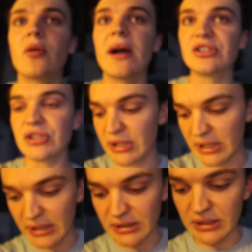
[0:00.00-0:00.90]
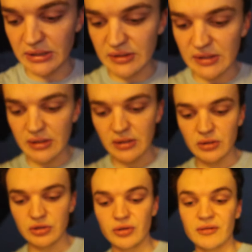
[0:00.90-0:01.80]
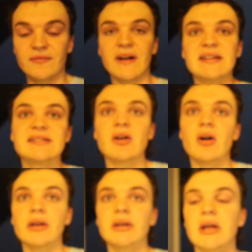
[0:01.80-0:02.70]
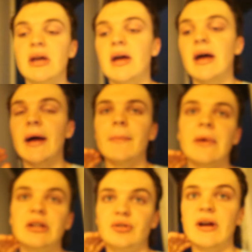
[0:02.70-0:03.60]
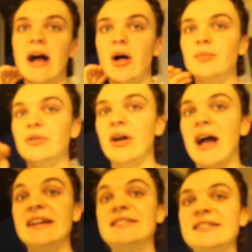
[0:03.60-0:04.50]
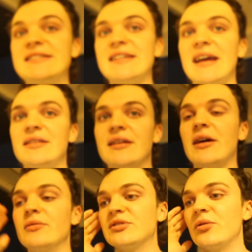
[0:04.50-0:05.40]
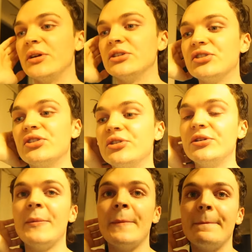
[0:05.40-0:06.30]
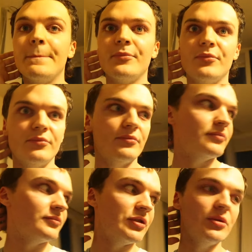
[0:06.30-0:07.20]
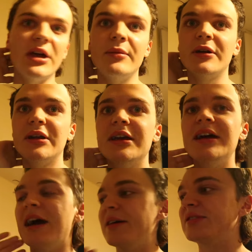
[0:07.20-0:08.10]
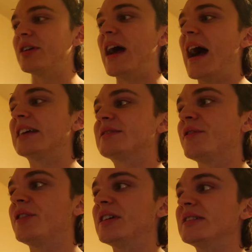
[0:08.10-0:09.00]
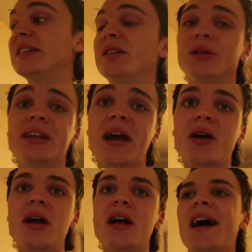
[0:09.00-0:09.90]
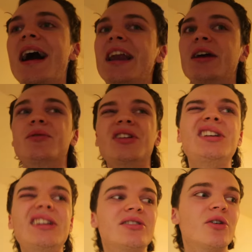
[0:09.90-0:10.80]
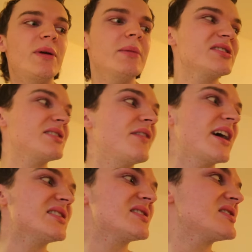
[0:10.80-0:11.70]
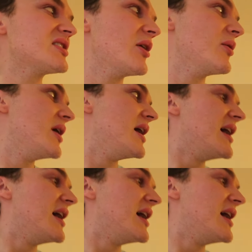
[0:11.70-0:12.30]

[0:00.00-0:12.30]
a question that I need your advice on, and your help. Now, I did say that I was going to... You okay, Bonnie? I was gonna ask for things here and there, and I really need to know people's advice. So,